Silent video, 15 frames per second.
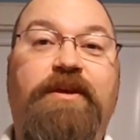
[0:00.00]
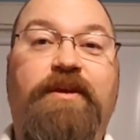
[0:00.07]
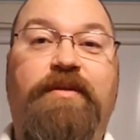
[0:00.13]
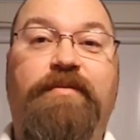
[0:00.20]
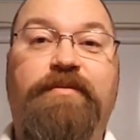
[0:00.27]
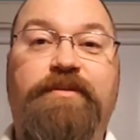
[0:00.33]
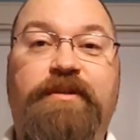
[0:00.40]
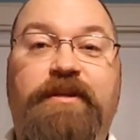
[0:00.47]
I
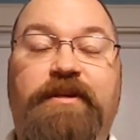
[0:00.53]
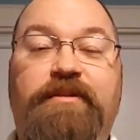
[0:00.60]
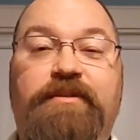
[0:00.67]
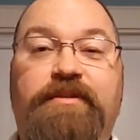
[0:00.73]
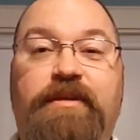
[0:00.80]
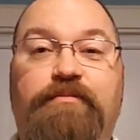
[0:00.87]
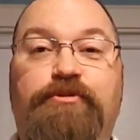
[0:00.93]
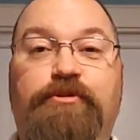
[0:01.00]
was sitting in the
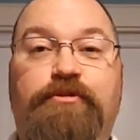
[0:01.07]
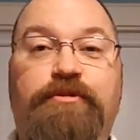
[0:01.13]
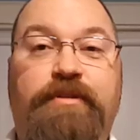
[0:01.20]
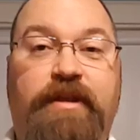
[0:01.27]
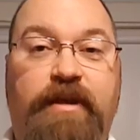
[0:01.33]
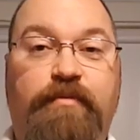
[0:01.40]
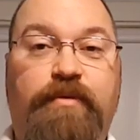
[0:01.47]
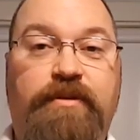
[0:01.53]
same church that
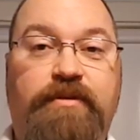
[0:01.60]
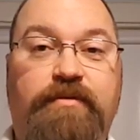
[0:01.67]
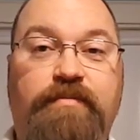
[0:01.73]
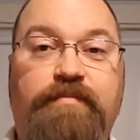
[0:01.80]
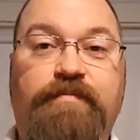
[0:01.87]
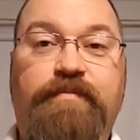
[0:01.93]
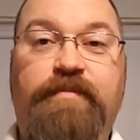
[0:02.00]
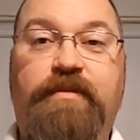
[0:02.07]
I went to
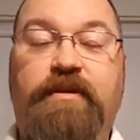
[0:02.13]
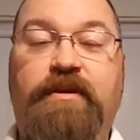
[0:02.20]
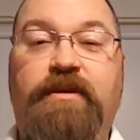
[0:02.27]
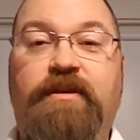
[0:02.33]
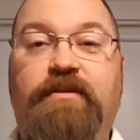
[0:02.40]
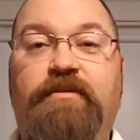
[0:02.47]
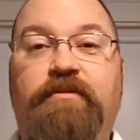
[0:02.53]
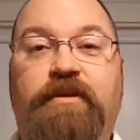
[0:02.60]

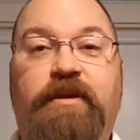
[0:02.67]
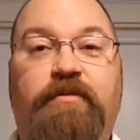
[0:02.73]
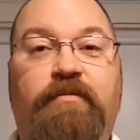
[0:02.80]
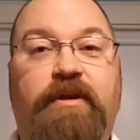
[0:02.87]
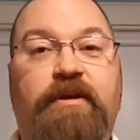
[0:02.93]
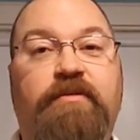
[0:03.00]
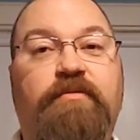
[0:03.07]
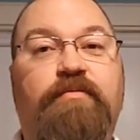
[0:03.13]
and looking
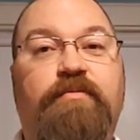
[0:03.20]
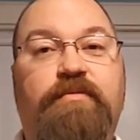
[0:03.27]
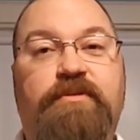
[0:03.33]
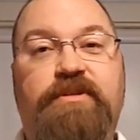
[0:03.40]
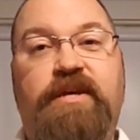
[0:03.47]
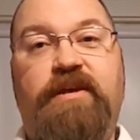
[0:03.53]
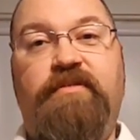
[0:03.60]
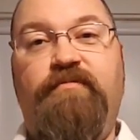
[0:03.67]
around. It's
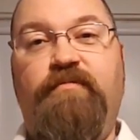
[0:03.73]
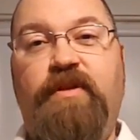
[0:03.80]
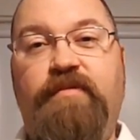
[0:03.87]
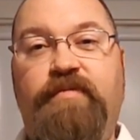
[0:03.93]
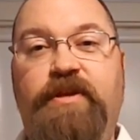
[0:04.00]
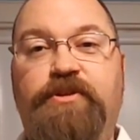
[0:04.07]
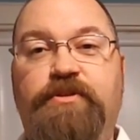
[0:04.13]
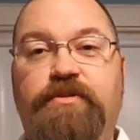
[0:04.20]
had
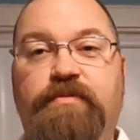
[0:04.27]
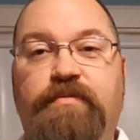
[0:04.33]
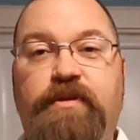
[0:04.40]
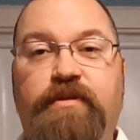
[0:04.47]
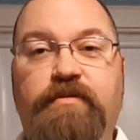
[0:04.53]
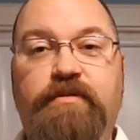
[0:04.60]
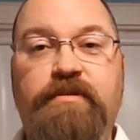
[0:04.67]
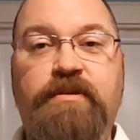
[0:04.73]
renovations over the
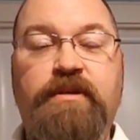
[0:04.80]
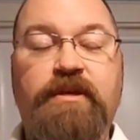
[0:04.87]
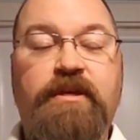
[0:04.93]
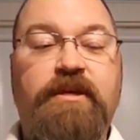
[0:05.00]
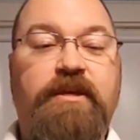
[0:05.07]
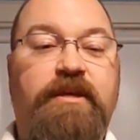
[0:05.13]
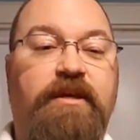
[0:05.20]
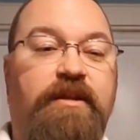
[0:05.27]
years.
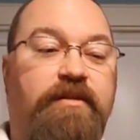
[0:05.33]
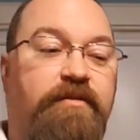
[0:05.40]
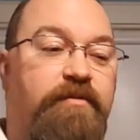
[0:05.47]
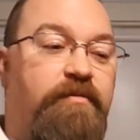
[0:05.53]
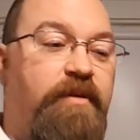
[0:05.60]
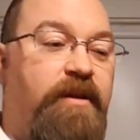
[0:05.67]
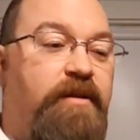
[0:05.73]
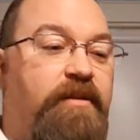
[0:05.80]
And I looked
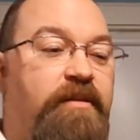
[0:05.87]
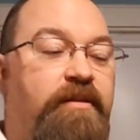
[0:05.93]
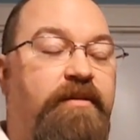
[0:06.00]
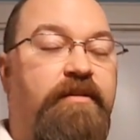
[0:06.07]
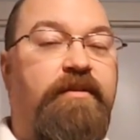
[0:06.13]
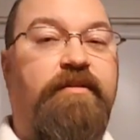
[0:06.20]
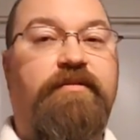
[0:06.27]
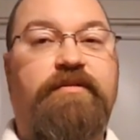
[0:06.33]
around and
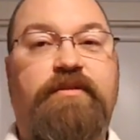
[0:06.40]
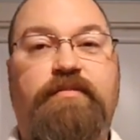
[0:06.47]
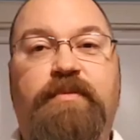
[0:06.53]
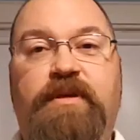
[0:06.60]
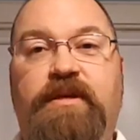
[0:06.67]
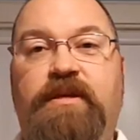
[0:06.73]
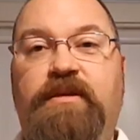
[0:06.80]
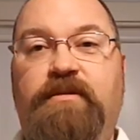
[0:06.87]
there used to
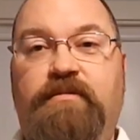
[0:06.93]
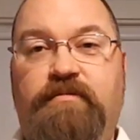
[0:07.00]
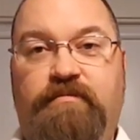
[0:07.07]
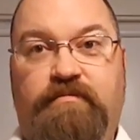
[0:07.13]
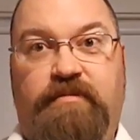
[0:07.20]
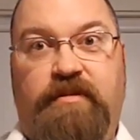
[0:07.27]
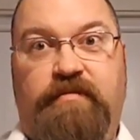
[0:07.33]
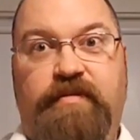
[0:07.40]
be
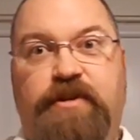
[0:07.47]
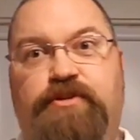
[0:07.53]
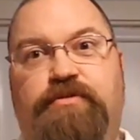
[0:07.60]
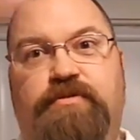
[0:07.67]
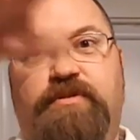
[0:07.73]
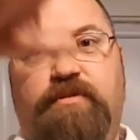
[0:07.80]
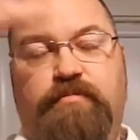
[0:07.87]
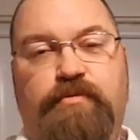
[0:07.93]

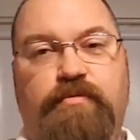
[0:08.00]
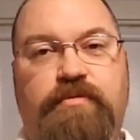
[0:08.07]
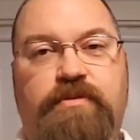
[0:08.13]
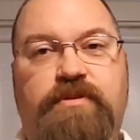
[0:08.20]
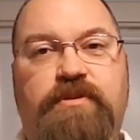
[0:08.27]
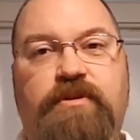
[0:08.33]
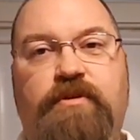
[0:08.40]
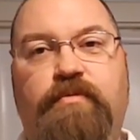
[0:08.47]
confessionals, the booths.
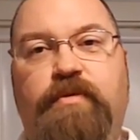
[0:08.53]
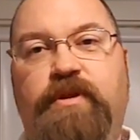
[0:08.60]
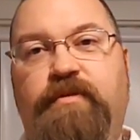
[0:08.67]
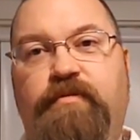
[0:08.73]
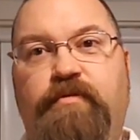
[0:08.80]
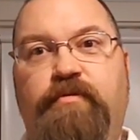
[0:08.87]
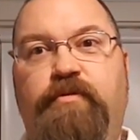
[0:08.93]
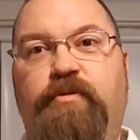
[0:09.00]
You know,
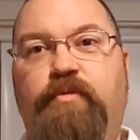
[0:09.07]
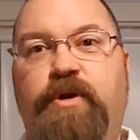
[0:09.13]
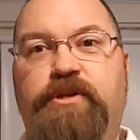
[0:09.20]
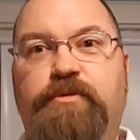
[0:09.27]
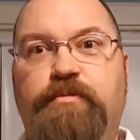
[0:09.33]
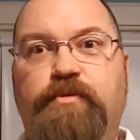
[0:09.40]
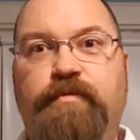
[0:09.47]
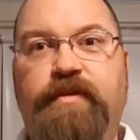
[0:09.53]
whenever you watch
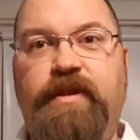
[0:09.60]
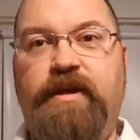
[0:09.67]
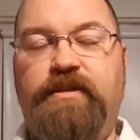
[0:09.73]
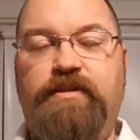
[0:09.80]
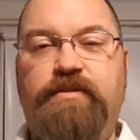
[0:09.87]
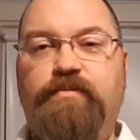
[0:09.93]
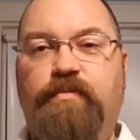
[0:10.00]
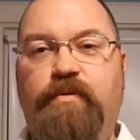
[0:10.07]
a movie,
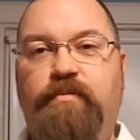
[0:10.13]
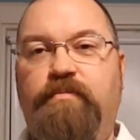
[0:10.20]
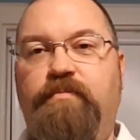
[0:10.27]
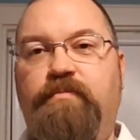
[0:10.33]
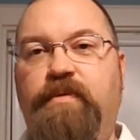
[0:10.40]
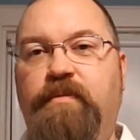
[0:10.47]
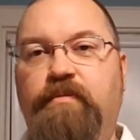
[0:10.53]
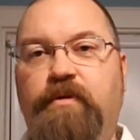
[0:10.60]
that's where
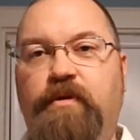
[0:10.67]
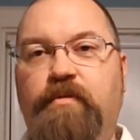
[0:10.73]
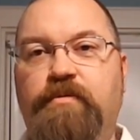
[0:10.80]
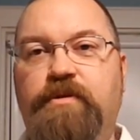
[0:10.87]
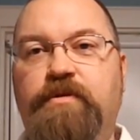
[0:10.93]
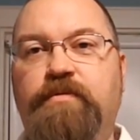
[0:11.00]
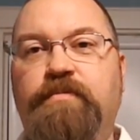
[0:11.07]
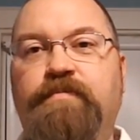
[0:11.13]
people go
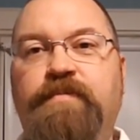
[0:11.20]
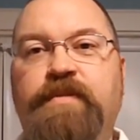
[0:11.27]
to.